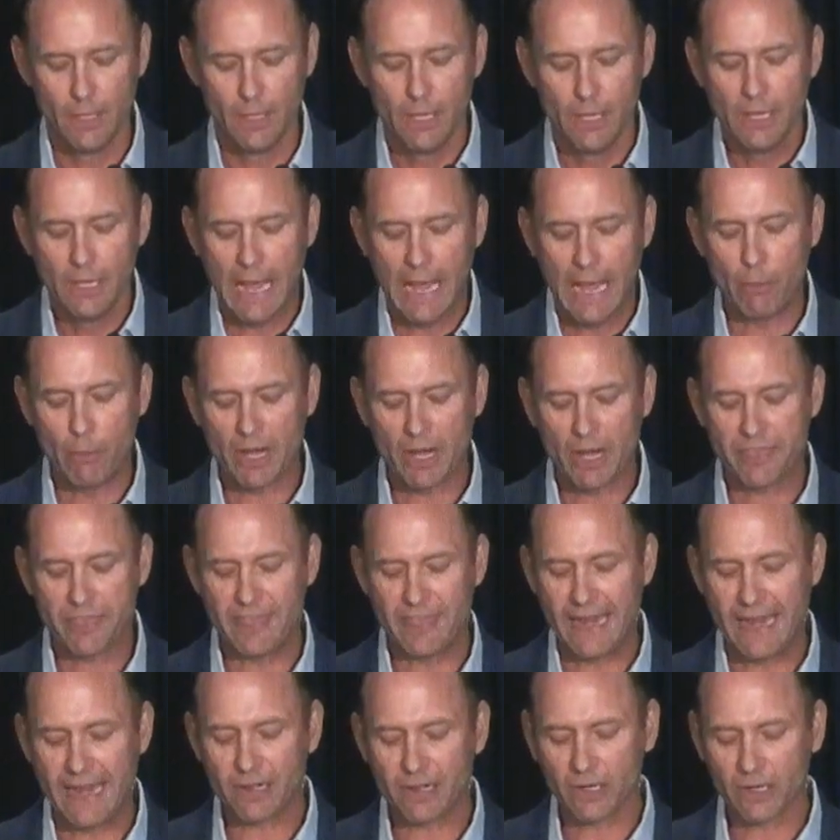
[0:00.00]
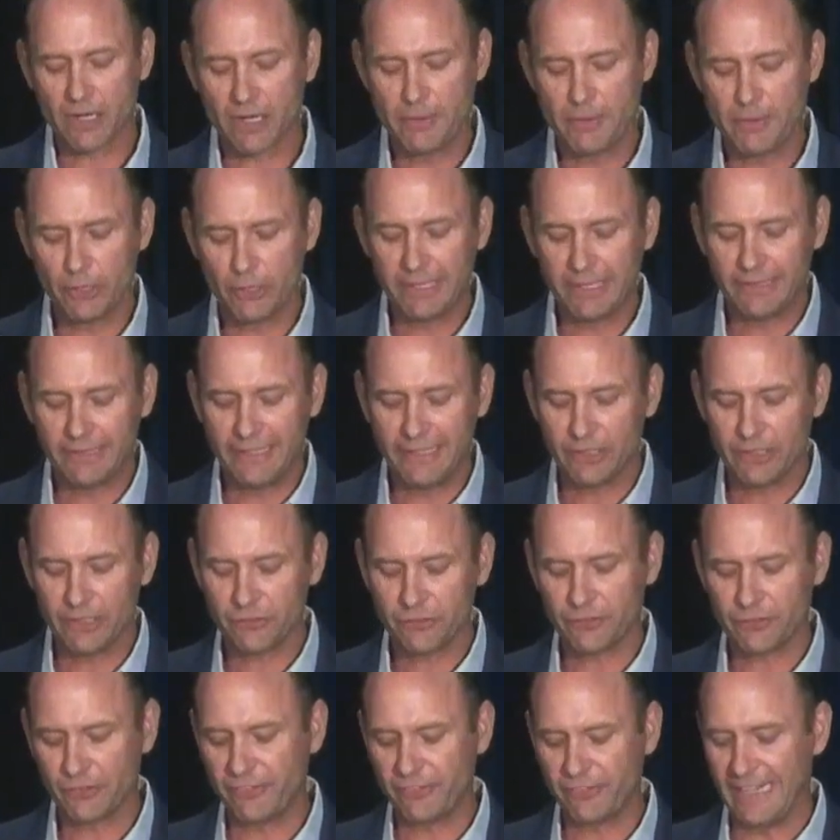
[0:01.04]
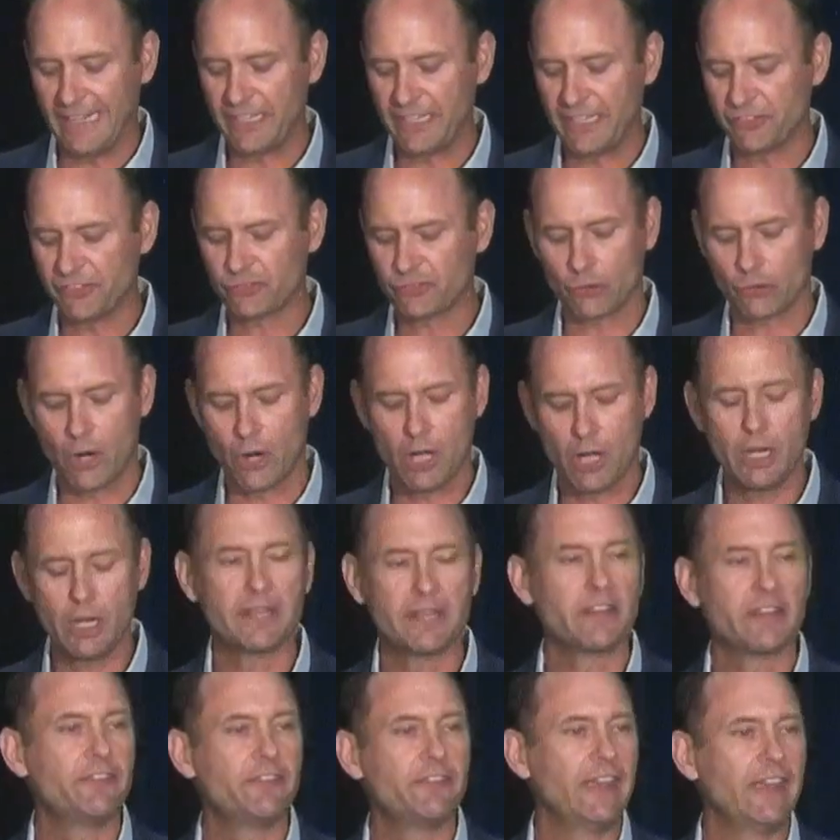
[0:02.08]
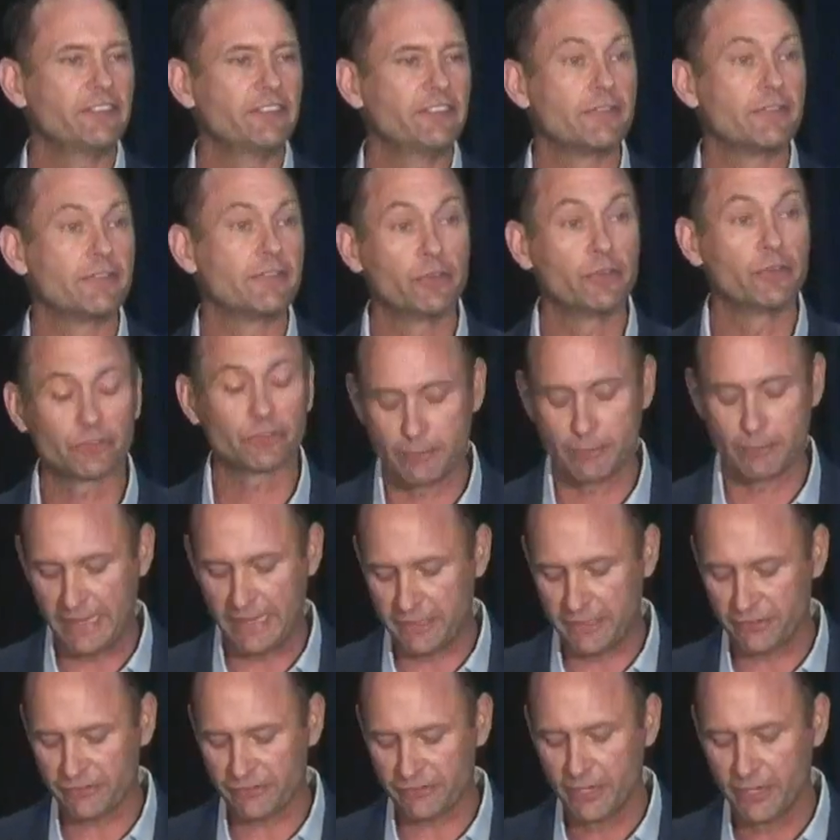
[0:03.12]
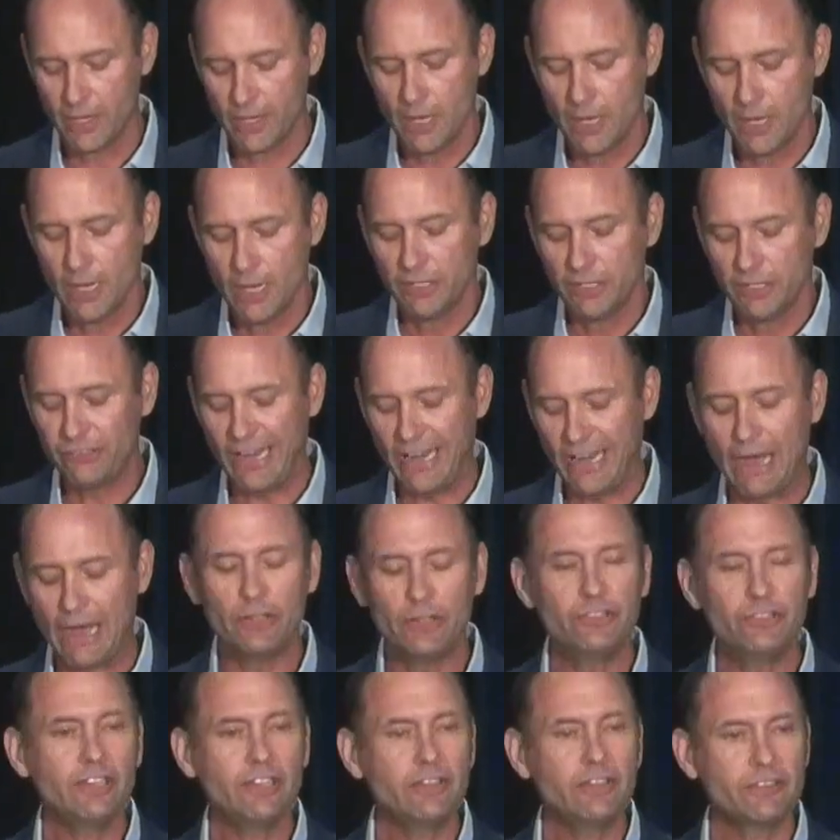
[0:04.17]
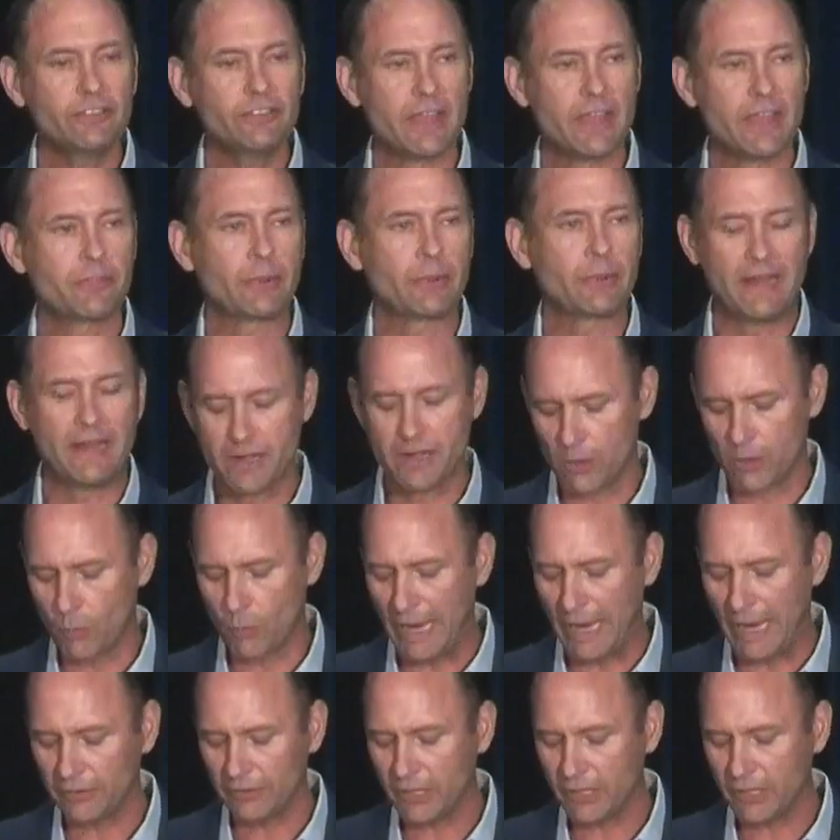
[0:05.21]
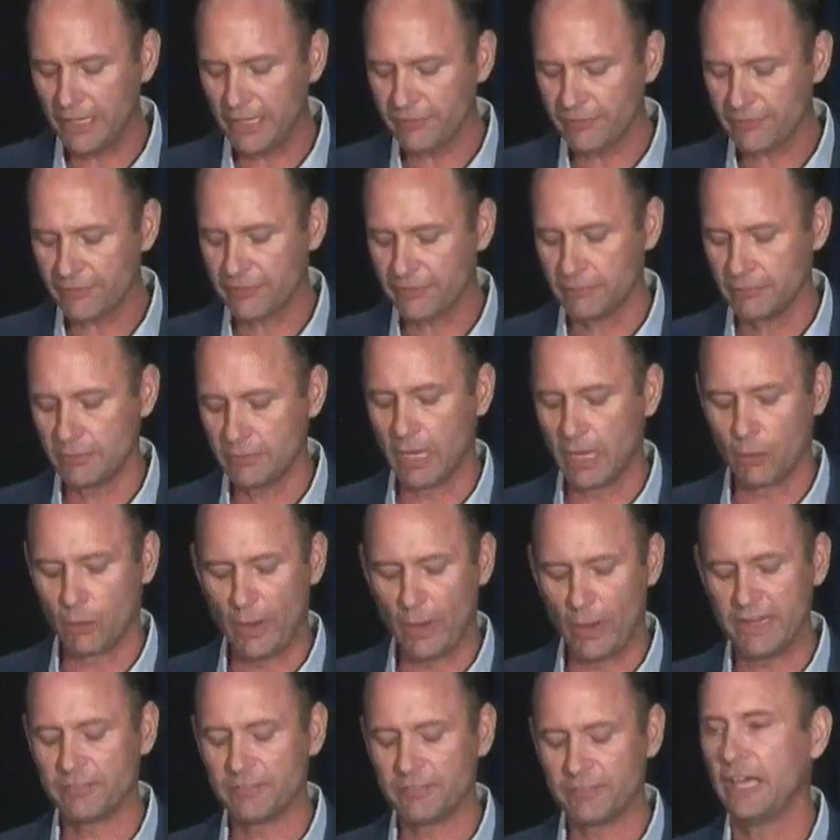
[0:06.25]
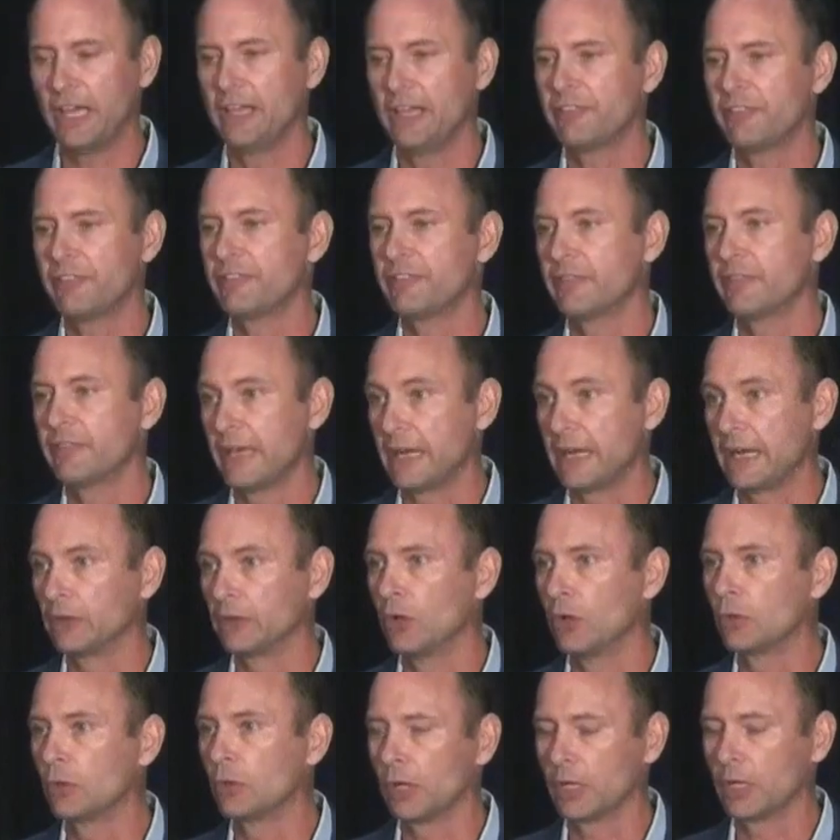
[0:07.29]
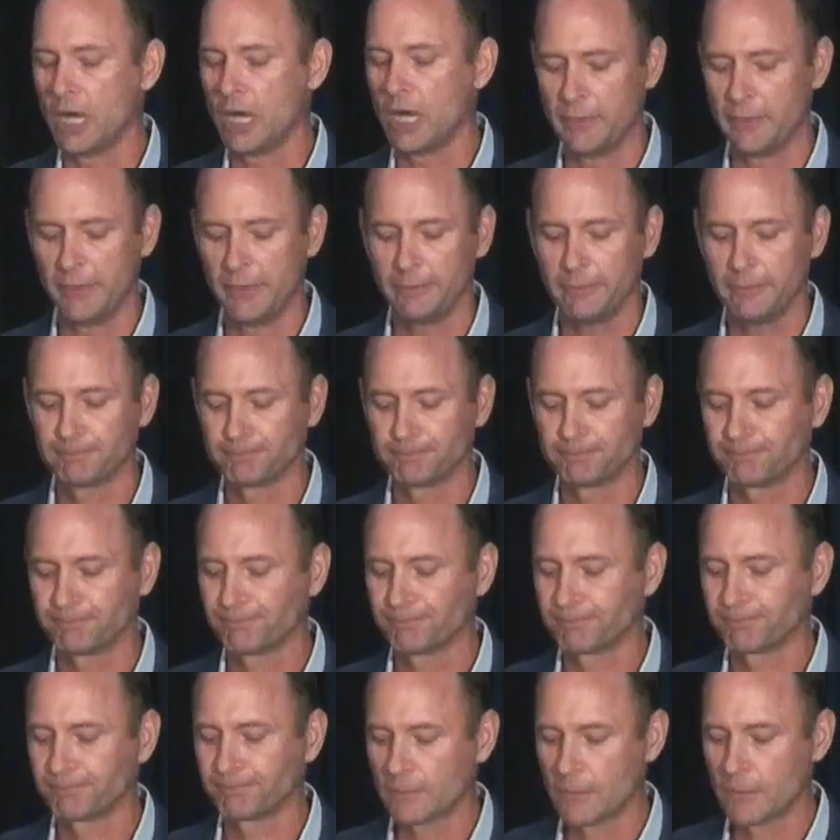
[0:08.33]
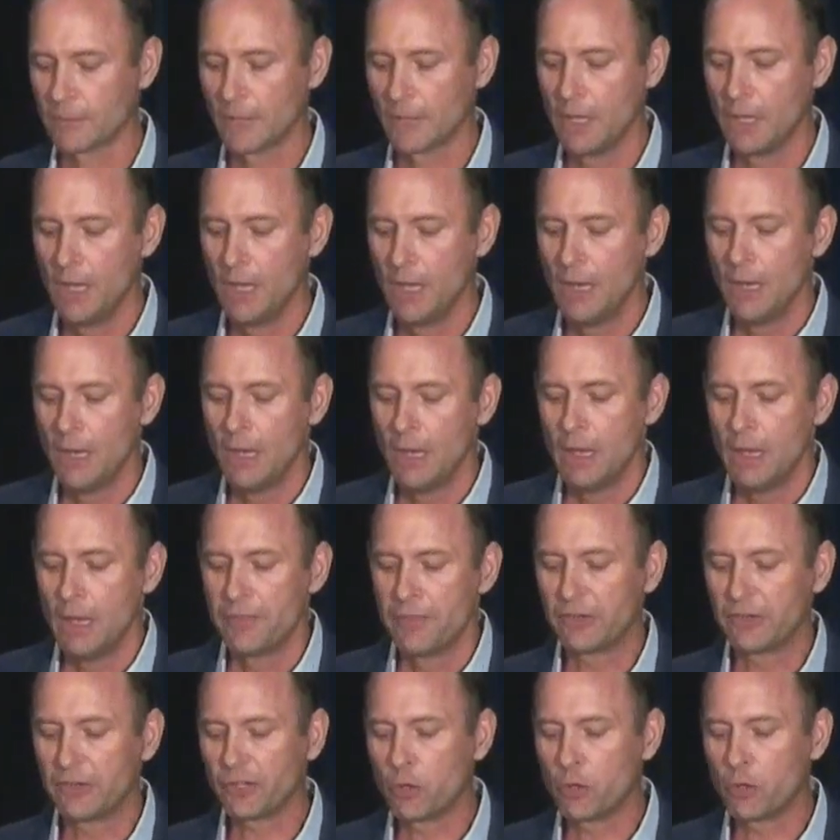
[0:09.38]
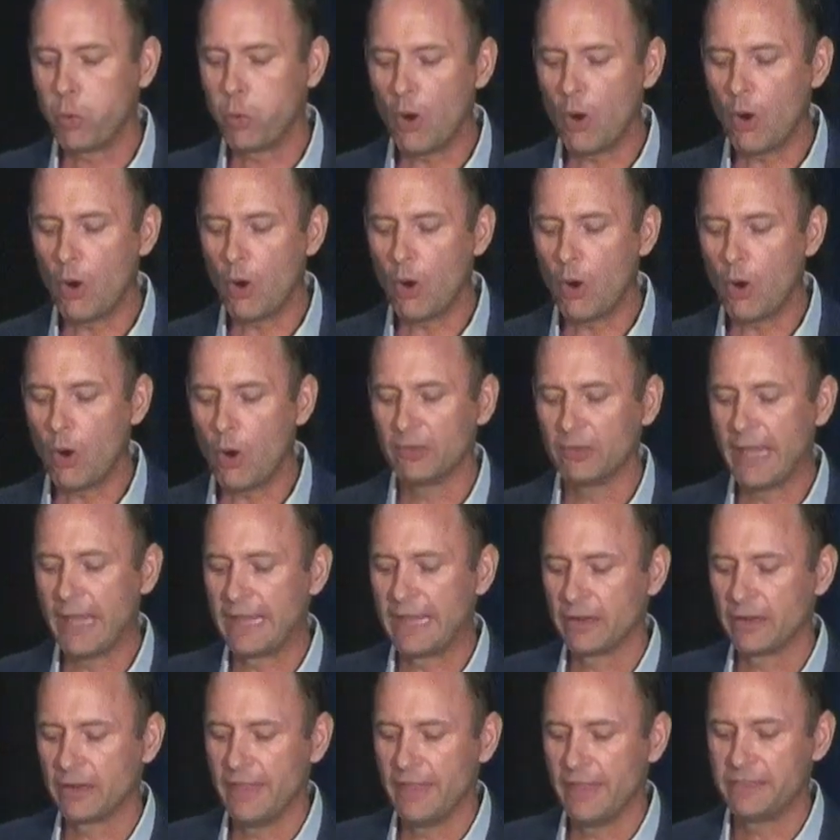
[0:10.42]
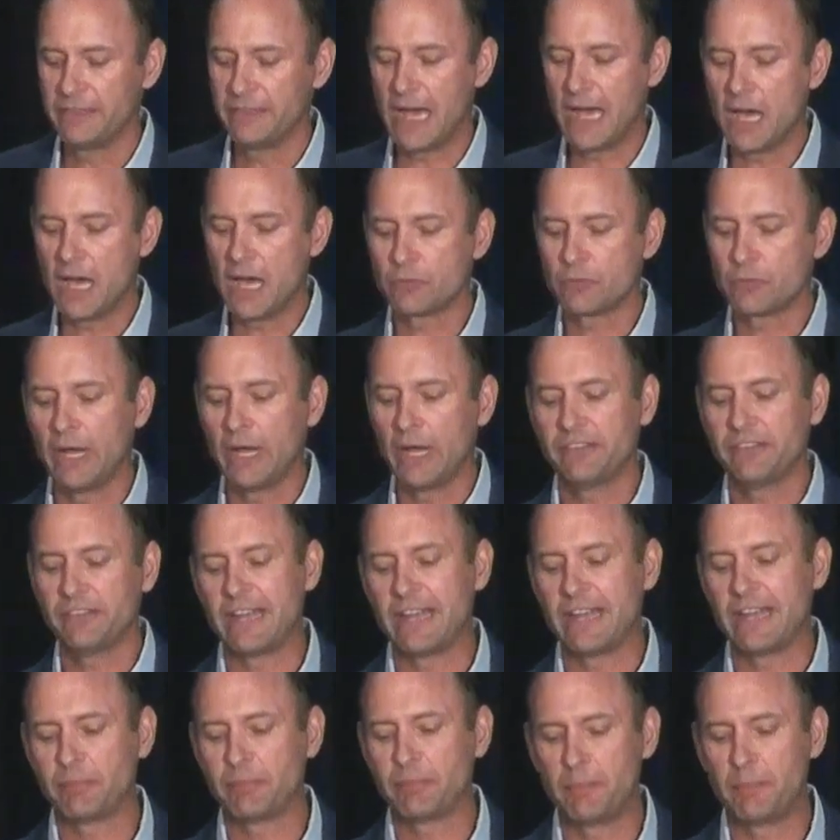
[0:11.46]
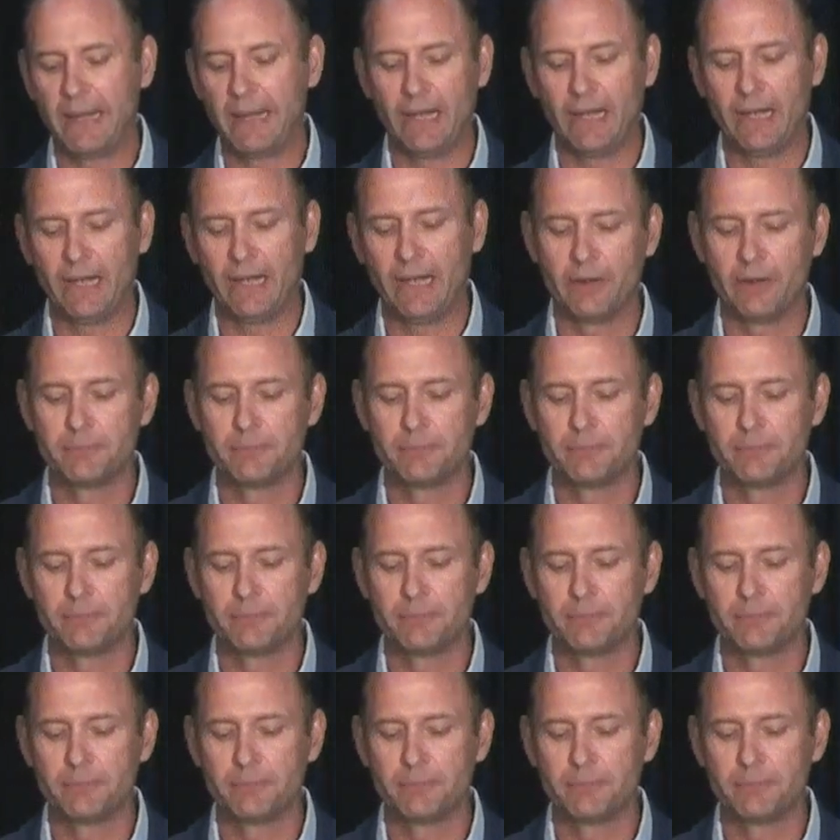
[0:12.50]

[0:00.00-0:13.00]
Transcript: I want to thank our community leaders for standing strong in the face of those tremendous challenges that threaten our wildlife, our way of life, and our local economy. There's a quote from the letter that Don Rice and I prepared